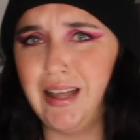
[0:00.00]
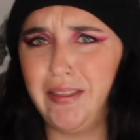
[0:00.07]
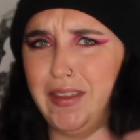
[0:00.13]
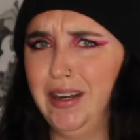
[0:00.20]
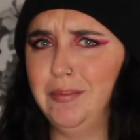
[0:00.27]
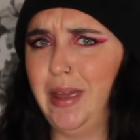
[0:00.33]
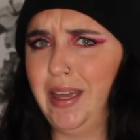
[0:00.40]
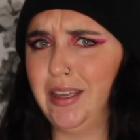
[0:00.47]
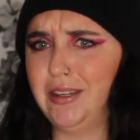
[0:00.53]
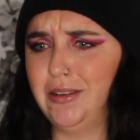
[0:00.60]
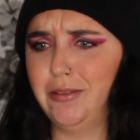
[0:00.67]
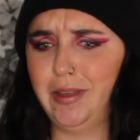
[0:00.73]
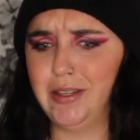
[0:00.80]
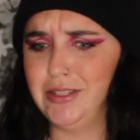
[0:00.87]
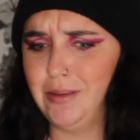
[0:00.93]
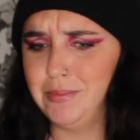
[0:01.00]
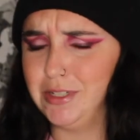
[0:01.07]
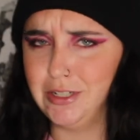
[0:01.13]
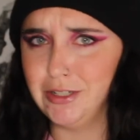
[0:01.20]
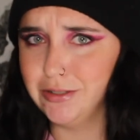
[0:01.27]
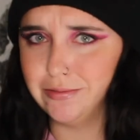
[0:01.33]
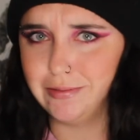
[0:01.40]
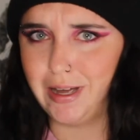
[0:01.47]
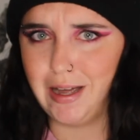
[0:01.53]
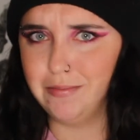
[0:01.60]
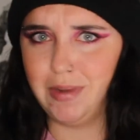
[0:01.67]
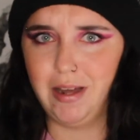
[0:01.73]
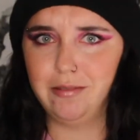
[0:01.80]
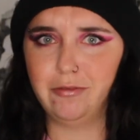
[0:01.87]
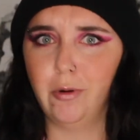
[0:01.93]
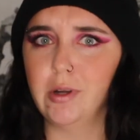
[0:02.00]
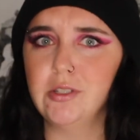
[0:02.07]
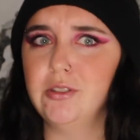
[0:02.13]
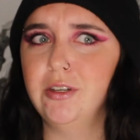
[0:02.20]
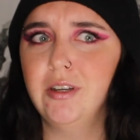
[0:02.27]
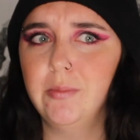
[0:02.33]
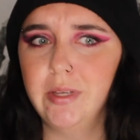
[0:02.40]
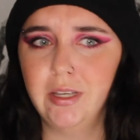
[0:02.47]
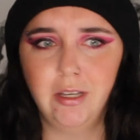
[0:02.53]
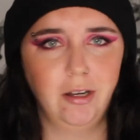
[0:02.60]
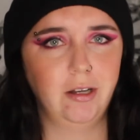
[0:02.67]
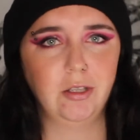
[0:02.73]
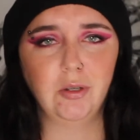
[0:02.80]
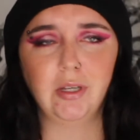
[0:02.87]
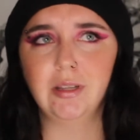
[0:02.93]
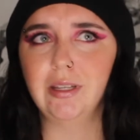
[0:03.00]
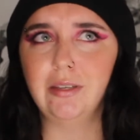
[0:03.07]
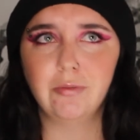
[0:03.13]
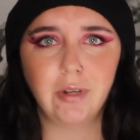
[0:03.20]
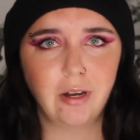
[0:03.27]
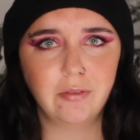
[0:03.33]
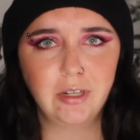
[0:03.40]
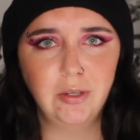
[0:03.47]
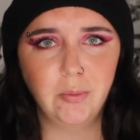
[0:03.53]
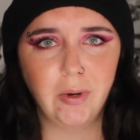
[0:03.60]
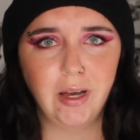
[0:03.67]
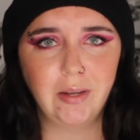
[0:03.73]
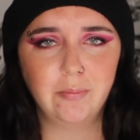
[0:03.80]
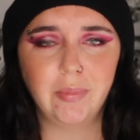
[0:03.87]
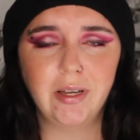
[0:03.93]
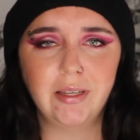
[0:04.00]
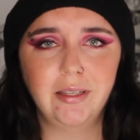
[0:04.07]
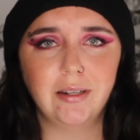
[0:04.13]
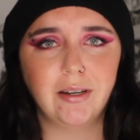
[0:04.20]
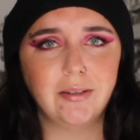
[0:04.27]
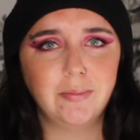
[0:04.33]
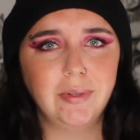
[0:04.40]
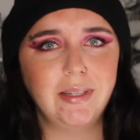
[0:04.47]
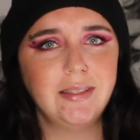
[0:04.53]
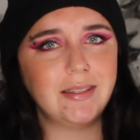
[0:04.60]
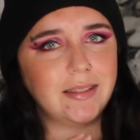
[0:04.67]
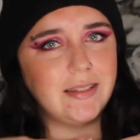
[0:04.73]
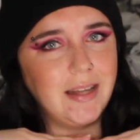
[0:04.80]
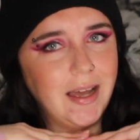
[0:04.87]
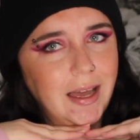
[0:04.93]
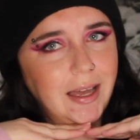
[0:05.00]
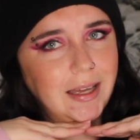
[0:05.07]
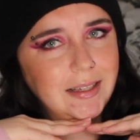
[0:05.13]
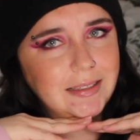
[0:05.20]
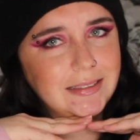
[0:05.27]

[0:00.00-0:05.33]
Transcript: not that I'm making you, that's up to you. I'm not forcing you to be here, you can leave whenever you want, but you know, please stay.